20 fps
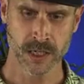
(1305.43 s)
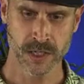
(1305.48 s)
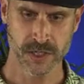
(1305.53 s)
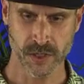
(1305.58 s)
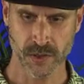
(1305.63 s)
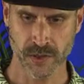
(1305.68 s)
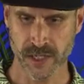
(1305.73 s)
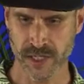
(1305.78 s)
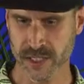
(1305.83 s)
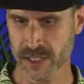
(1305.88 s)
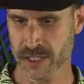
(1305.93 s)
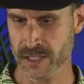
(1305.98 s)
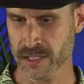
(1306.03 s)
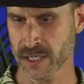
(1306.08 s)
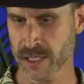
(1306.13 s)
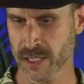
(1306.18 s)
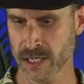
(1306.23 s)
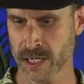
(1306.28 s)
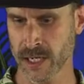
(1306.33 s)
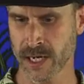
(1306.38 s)
so this is,
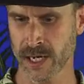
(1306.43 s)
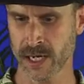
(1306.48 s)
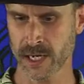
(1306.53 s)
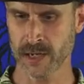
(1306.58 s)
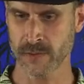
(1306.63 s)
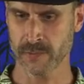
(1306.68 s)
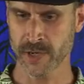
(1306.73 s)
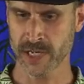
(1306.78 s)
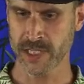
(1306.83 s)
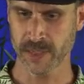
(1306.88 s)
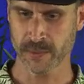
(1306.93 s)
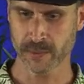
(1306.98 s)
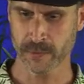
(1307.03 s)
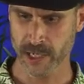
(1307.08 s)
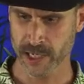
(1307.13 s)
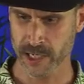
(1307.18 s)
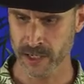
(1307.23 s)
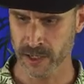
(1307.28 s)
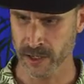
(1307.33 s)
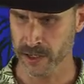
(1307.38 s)
a, and I basically
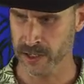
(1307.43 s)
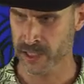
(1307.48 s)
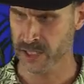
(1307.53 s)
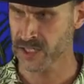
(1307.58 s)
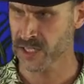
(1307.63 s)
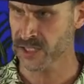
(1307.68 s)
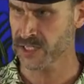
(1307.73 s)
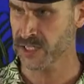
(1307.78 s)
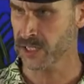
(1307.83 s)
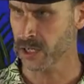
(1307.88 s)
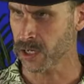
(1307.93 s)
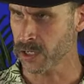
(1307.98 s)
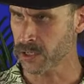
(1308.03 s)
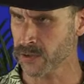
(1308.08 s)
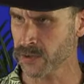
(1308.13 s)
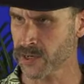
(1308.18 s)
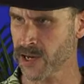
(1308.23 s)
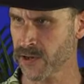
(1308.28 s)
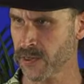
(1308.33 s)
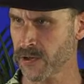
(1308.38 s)
bringing the existing
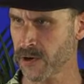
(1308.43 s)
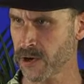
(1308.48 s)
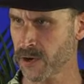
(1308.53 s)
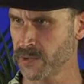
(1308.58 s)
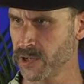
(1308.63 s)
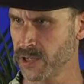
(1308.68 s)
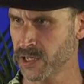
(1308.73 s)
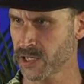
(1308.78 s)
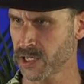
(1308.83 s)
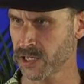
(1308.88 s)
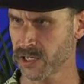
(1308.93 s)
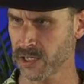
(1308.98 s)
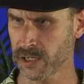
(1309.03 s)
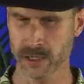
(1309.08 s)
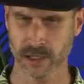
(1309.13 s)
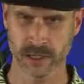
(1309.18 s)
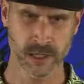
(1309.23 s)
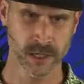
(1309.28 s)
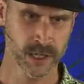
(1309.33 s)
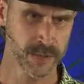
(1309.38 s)
underground therapeutic
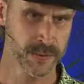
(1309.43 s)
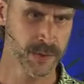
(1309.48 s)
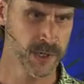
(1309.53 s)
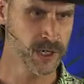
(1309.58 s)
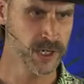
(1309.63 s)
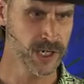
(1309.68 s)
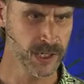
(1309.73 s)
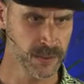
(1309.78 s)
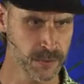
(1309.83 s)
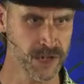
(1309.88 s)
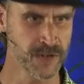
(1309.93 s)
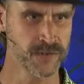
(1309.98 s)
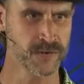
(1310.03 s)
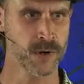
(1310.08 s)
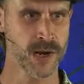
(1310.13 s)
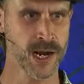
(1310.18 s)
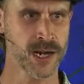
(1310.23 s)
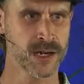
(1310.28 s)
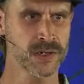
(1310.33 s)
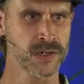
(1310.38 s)
community above
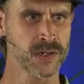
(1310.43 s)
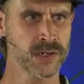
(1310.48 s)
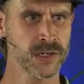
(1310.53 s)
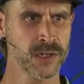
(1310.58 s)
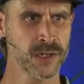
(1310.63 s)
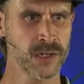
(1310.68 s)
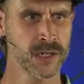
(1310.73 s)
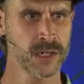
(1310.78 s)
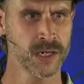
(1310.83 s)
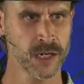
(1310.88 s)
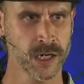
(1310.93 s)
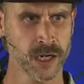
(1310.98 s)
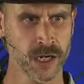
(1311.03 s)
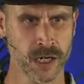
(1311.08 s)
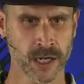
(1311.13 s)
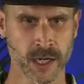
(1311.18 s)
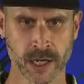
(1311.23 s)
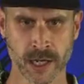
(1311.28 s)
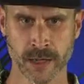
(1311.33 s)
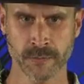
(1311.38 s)
ground
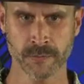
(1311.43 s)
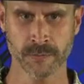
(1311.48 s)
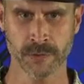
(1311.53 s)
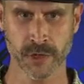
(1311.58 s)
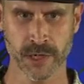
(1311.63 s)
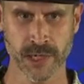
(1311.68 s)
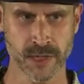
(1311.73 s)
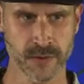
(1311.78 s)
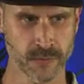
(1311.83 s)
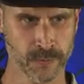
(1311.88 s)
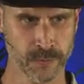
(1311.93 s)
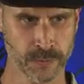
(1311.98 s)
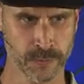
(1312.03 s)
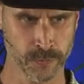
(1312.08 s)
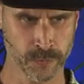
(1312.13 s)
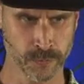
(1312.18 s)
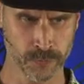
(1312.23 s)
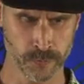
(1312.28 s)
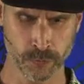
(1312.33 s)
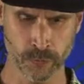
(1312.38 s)
uh, and putting
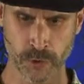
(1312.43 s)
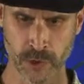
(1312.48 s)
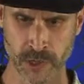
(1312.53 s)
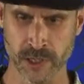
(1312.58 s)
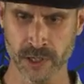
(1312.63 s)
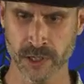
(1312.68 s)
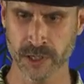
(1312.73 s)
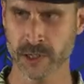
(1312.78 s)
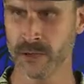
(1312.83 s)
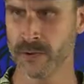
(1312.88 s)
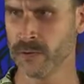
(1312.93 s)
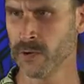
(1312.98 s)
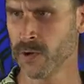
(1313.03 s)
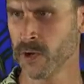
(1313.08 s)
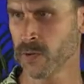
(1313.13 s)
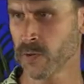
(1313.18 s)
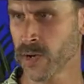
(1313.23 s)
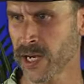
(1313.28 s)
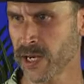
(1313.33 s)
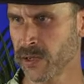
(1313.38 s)
really good
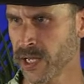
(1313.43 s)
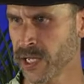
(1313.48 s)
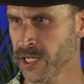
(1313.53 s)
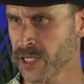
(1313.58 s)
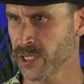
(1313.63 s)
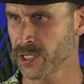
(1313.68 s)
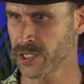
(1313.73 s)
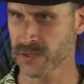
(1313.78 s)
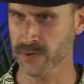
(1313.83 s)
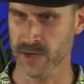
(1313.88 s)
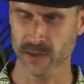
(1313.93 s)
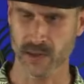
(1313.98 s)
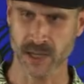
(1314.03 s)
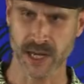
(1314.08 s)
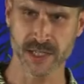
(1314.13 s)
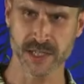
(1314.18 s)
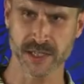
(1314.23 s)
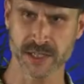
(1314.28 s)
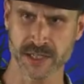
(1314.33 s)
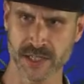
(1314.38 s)
regulations around
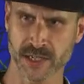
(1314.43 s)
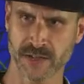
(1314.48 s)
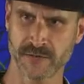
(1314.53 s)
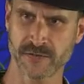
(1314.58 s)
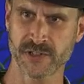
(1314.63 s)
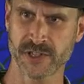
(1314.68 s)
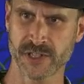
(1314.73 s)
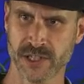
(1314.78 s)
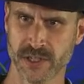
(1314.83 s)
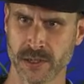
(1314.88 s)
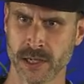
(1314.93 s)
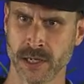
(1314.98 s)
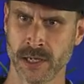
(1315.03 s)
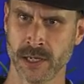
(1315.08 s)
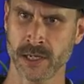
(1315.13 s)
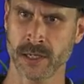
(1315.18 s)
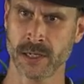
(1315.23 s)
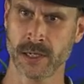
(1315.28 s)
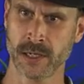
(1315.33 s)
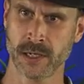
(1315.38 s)
licensing and,
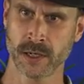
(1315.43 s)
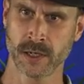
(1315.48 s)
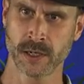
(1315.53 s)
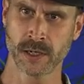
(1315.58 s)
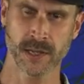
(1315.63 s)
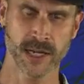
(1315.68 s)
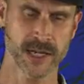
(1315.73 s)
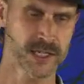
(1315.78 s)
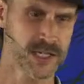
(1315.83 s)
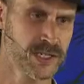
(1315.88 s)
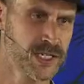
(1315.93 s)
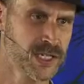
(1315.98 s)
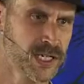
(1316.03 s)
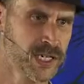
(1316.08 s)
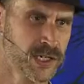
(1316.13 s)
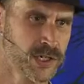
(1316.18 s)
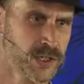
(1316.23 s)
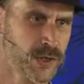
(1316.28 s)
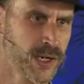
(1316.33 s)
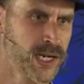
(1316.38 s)
uh, licensing
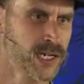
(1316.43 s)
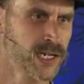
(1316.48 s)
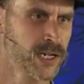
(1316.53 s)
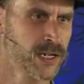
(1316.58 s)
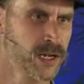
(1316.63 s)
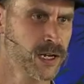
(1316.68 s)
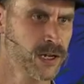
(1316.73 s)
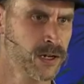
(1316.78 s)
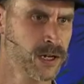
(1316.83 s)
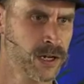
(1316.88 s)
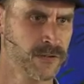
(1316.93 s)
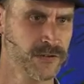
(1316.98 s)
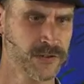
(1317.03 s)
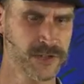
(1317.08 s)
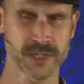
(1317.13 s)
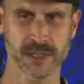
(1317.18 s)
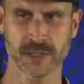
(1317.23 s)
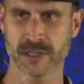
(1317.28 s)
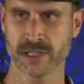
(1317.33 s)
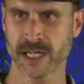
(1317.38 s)
and training uh,
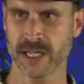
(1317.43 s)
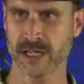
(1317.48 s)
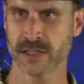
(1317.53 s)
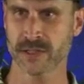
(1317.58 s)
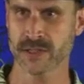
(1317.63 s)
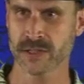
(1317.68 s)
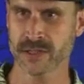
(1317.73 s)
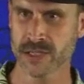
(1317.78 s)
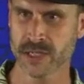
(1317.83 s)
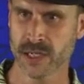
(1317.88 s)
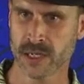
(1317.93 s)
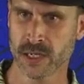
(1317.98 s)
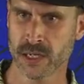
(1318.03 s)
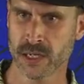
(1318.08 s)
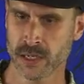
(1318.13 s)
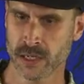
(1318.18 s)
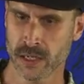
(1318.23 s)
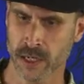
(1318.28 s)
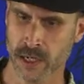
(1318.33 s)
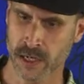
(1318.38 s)
facilitators,
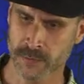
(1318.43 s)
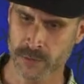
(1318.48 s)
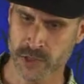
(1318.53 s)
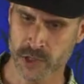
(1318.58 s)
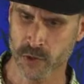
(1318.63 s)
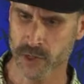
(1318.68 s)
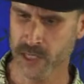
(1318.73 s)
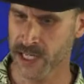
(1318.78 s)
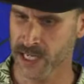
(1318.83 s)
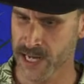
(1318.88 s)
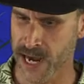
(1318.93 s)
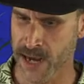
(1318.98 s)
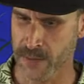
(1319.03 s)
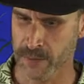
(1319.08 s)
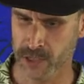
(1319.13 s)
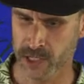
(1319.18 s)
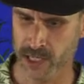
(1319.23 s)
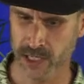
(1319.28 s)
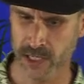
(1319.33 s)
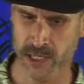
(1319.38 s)
um, screening
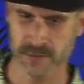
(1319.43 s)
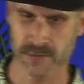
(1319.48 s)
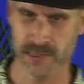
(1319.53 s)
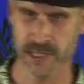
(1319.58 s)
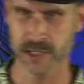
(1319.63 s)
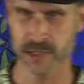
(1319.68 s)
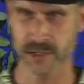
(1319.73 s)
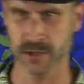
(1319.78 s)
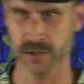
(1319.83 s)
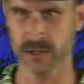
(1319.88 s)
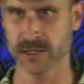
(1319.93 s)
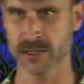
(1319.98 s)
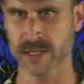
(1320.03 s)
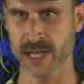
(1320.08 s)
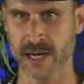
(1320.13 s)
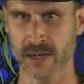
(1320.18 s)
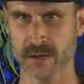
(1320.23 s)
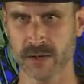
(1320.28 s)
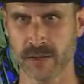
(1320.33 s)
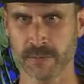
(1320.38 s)
applicants, making sure there's
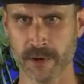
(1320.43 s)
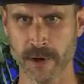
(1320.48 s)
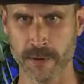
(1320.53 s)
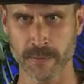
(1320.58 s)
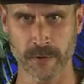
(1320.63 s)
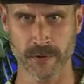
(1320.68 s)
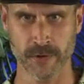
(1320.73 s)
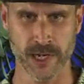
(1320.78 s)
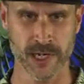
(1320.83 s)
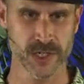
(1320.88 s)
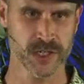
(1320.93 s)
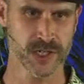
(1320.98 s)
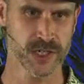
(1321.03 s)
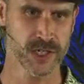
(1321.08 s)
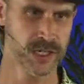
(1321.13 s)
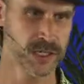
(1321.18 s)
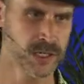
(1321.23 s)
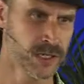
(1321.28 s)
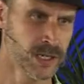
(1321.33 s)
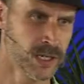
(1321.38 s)
adequate
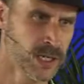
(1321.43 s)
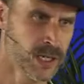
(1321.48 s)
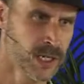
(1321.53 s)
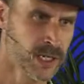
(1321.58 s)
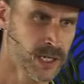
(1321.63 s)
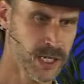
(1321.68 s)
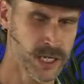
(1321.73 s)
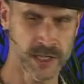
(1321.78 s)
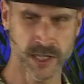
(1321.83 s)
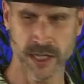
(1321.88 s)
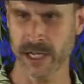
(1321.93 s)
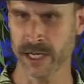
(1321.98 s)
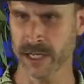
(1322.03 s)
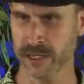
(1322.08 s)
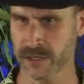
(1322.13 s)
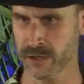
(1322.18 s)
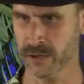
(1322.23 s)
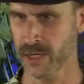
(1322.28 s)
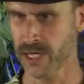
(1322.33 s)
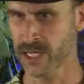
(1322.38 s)
preparation, and then
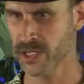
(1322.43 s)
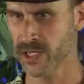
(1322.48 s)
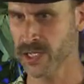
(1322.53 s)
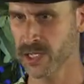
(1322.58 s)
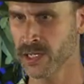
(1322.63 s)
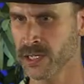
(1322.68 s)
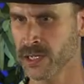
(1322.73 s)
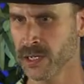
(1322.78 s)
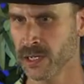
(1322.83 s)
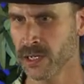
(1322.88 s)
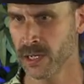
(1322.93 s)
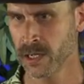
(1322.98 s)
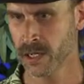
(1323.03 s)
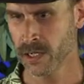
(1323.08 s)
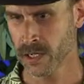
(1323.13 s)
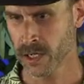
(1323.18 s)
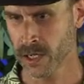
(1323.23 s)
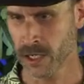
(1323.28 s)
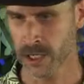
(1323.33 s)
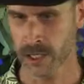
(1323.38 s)
integration,
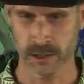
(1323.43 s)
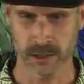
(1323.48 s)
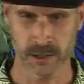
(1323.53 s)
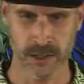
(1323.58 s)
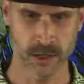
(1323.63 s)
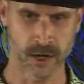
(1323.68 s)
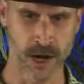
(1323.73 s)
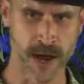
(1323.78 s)
uh, you know,